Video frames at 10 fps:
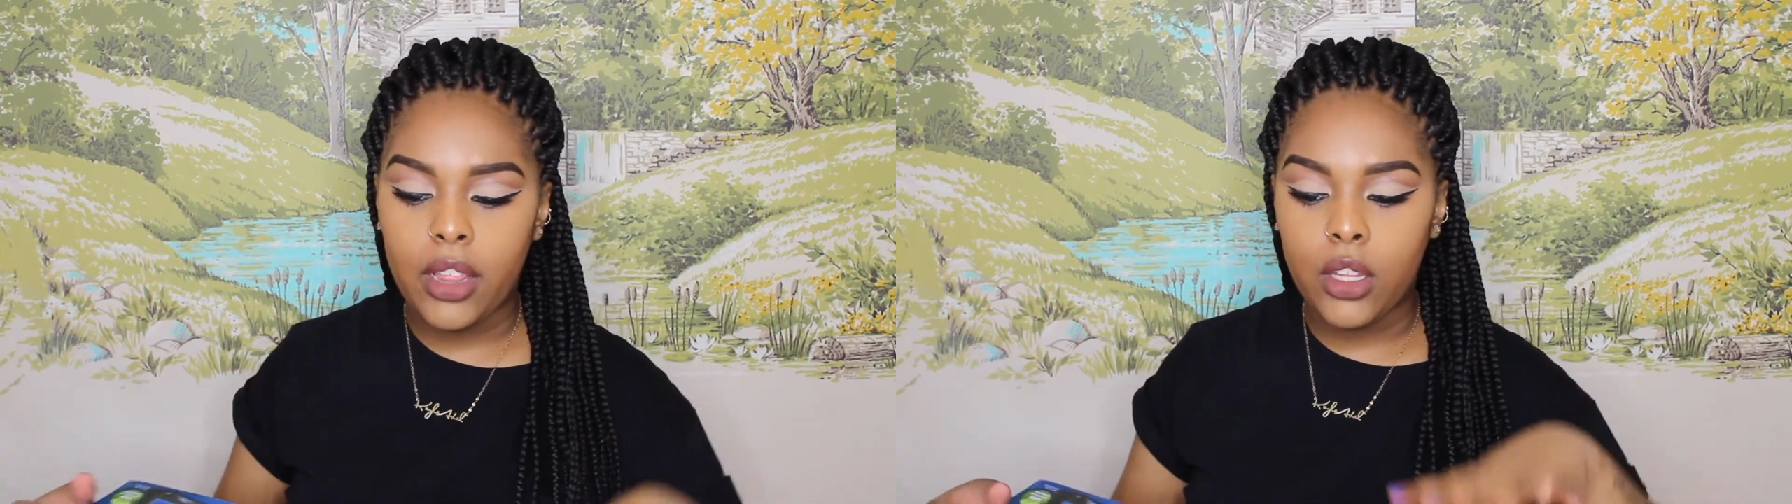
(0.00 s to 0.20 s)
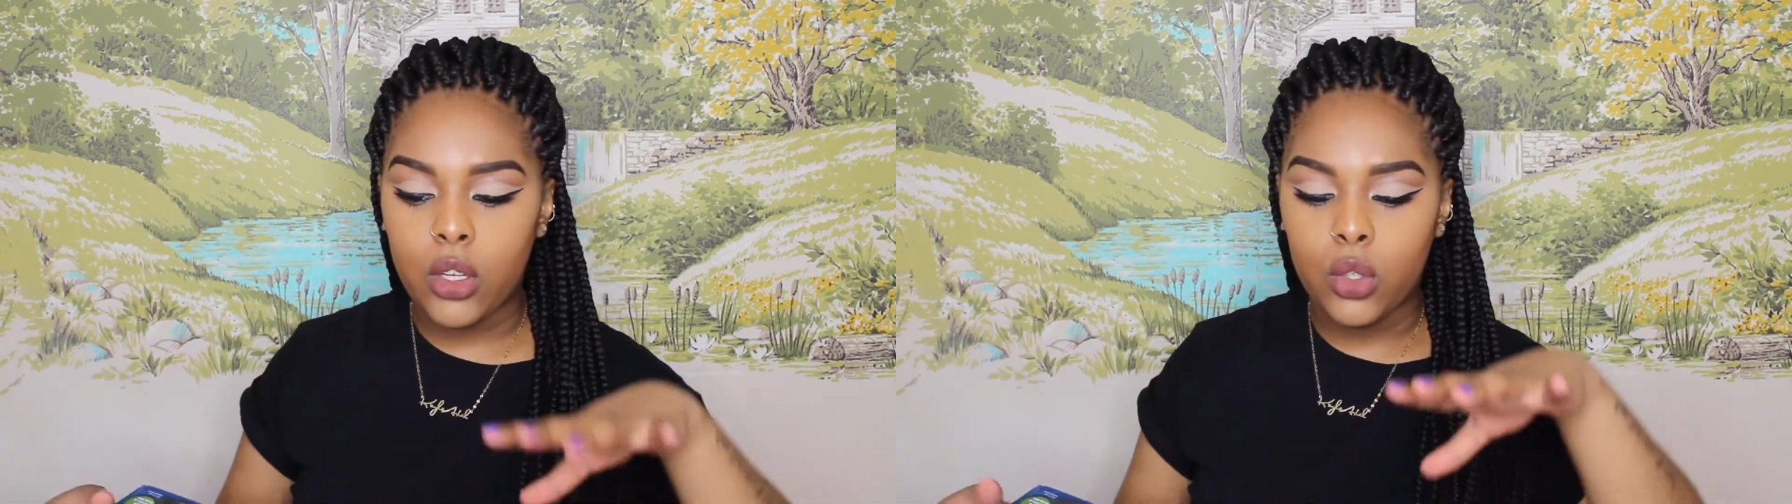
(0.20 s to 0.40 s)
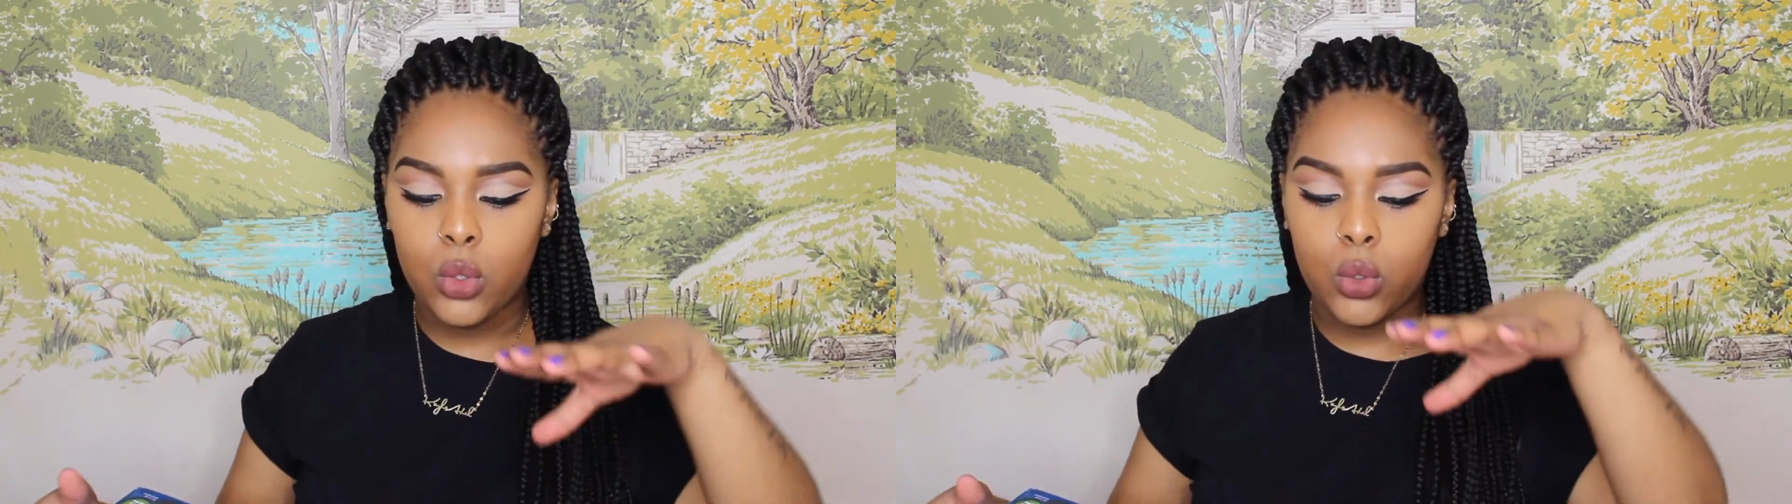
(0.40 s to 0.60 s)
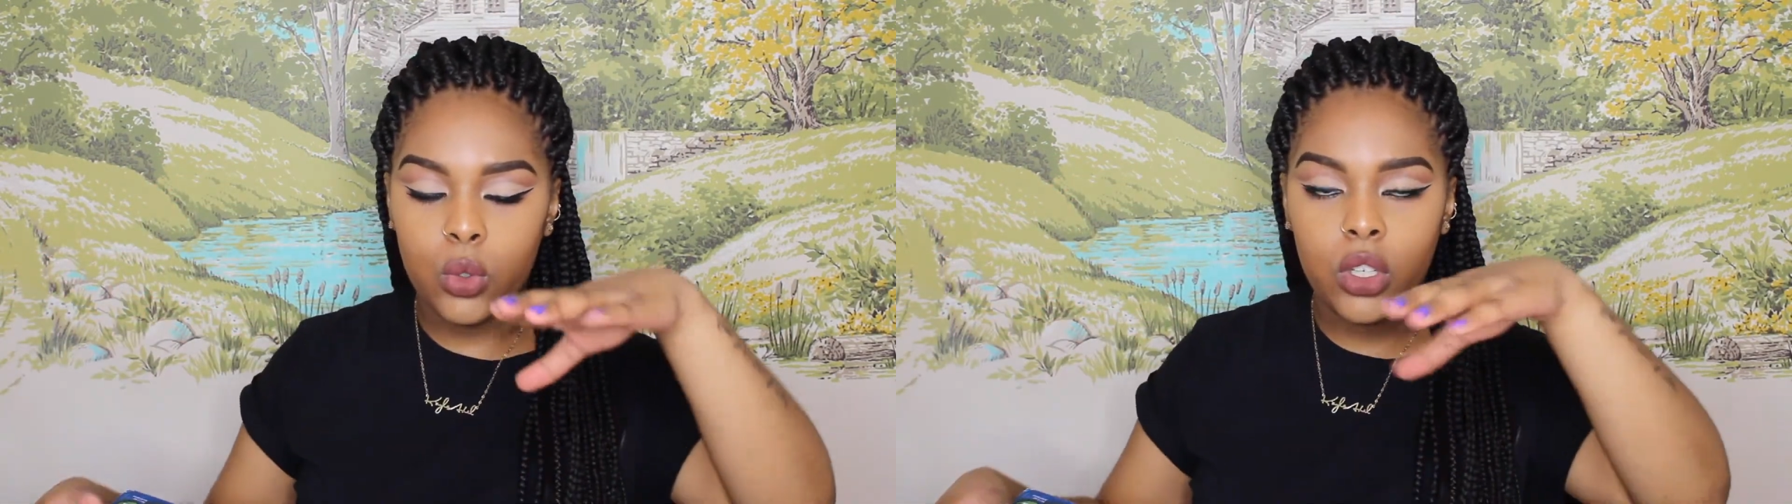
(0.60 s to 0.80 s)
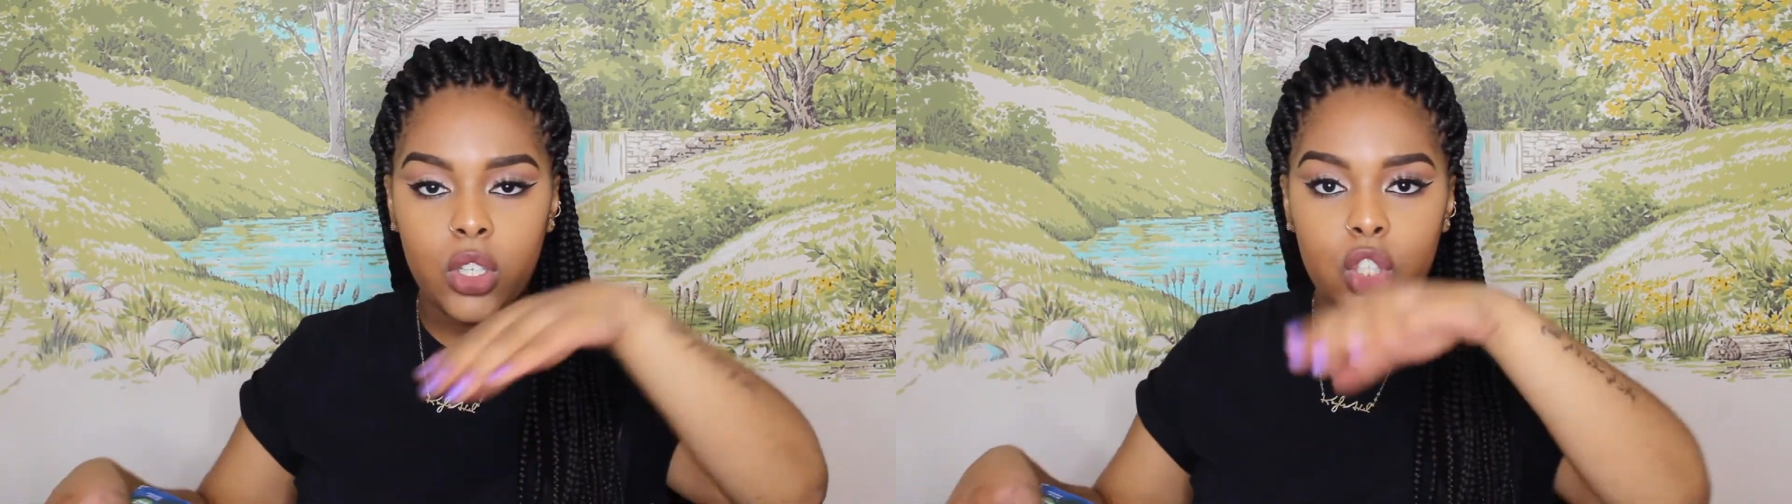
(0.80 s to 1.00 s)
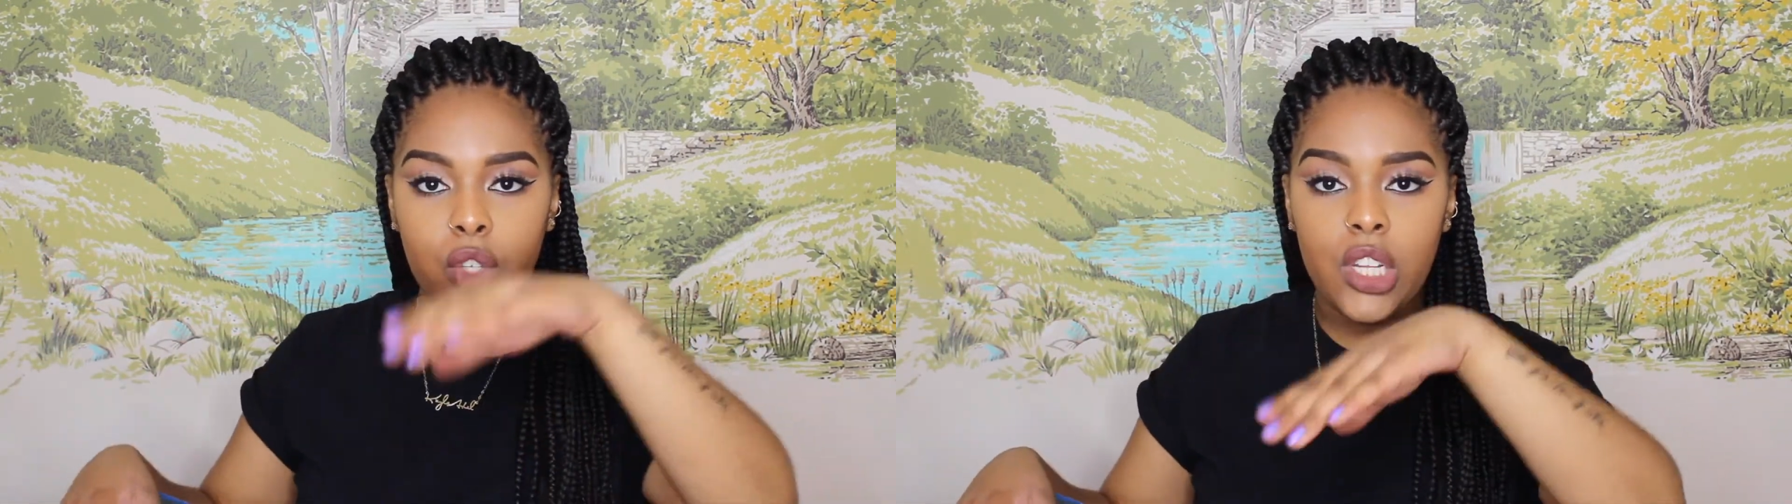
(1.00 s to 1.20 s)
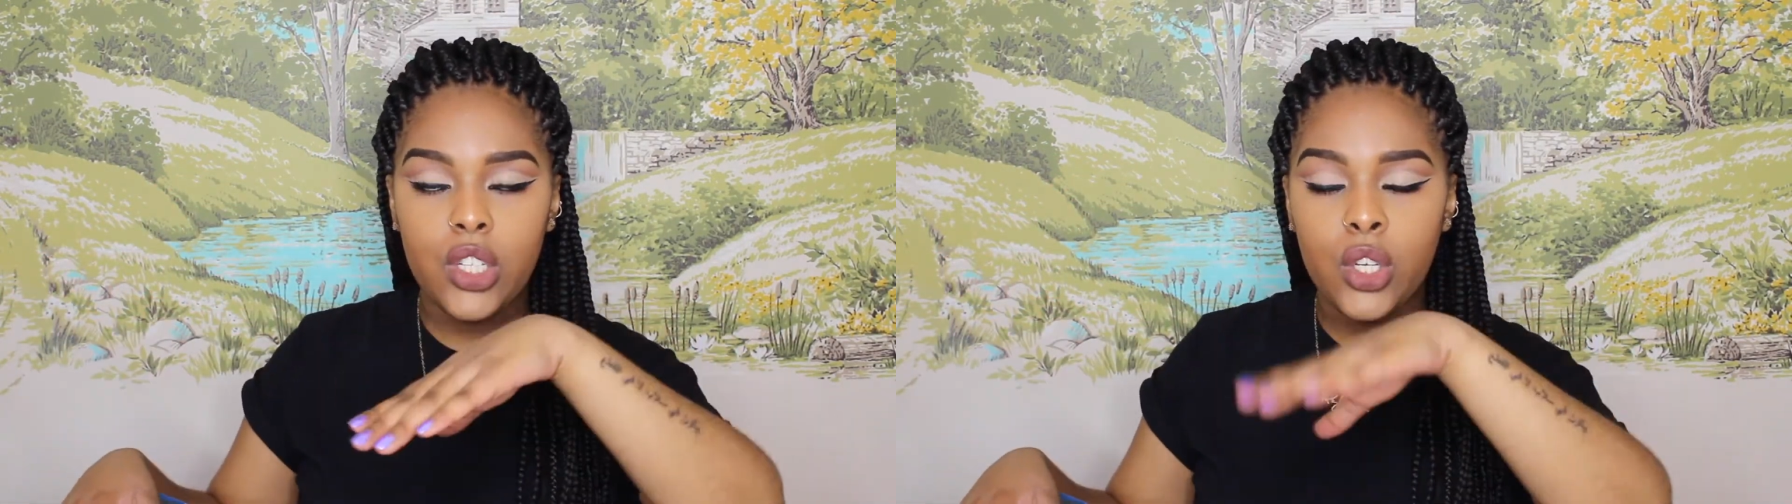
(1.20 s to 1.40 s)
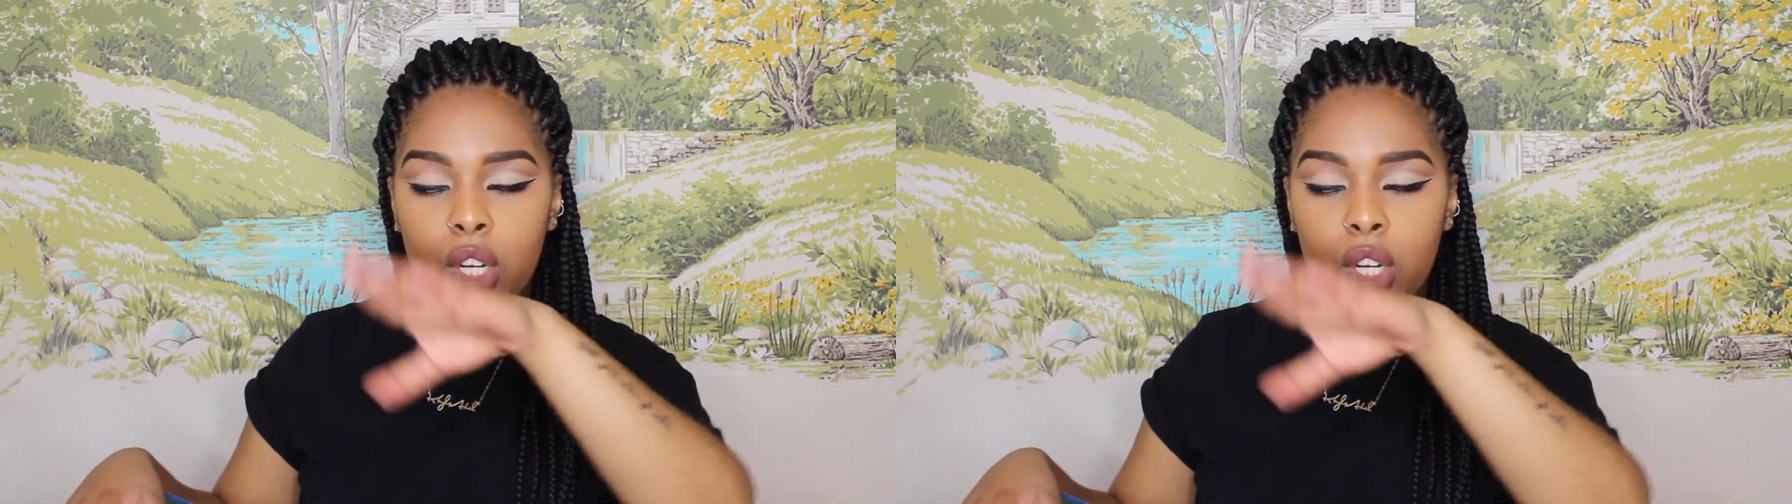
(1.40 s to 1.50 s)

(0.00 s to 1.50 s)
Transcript: little dresser,